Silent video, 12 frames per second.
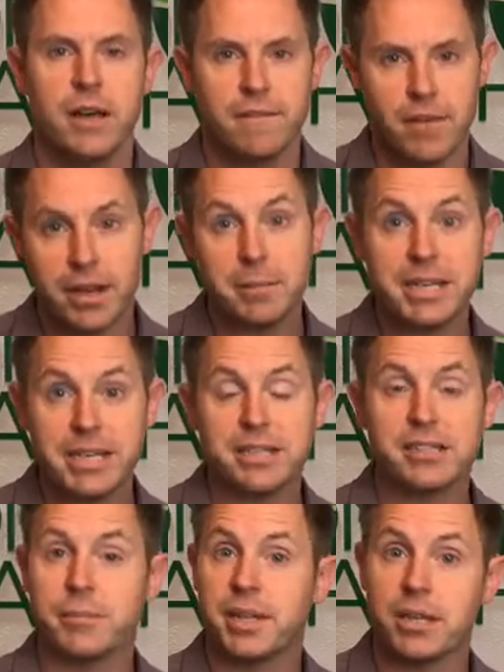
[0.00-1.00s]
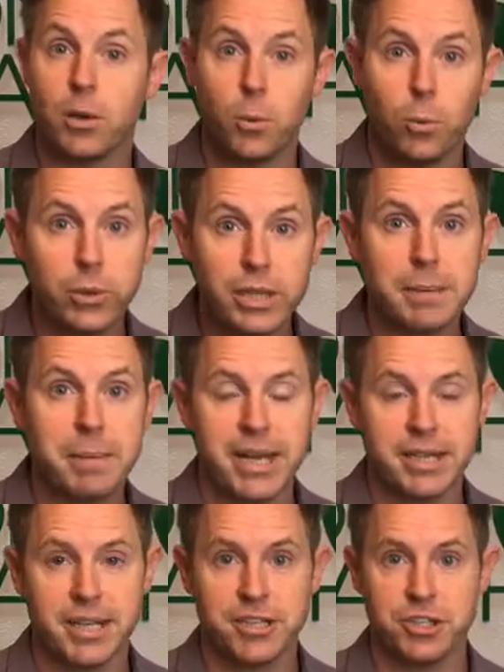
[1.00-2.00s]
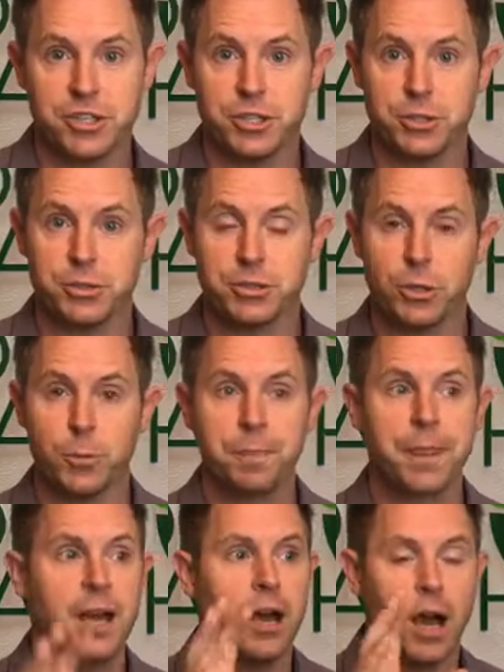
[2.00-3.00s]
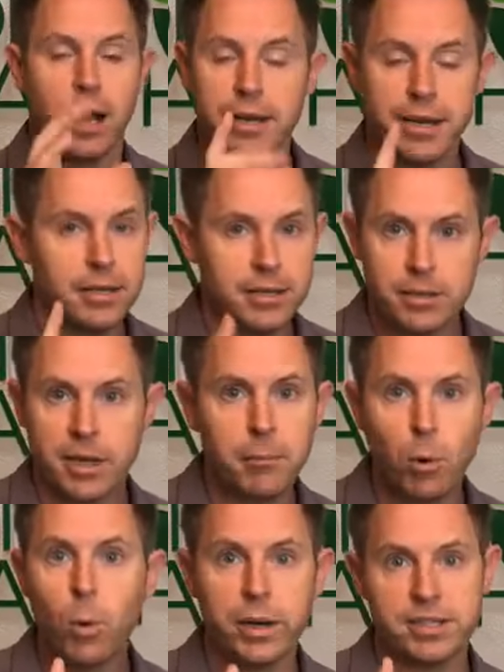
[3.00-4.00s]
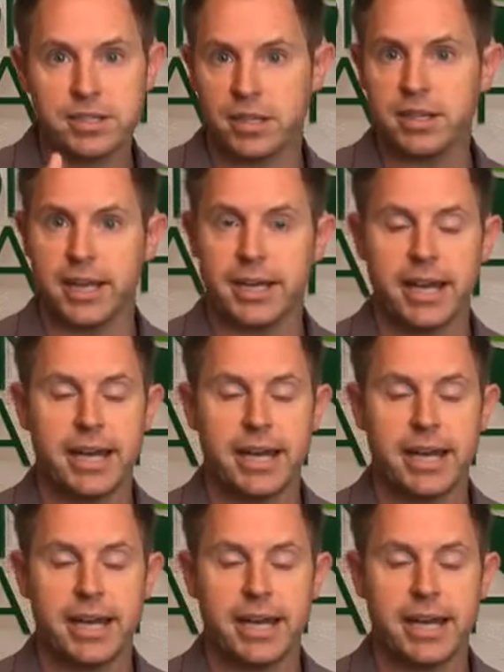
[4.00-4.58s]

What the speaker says: Vitamin D is something to really pay attention to. So number one is sunlight.